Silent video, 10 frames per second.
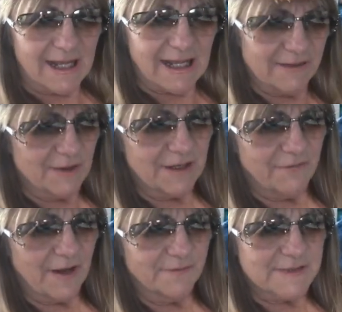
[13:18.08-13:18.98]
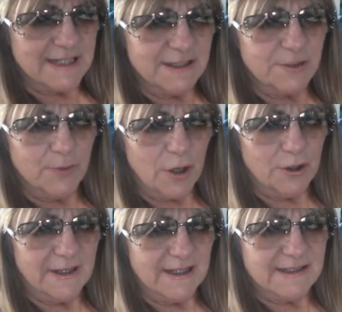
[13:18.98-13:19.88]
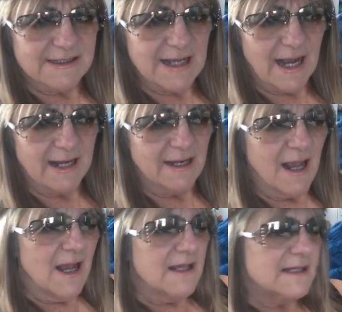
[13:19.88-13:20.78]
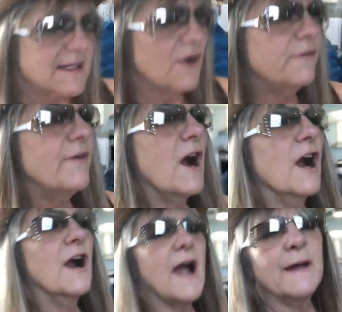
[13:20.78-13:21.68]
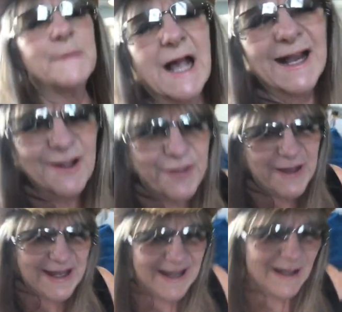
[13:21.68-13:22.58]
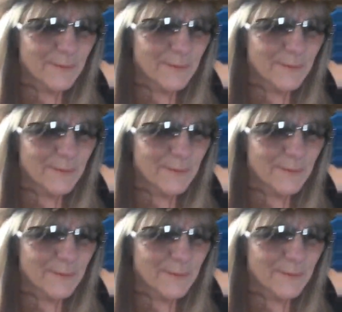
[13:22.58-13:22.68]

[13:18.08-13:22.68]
Even if I have to hit the road and then sign. So far, I'm kind of thinking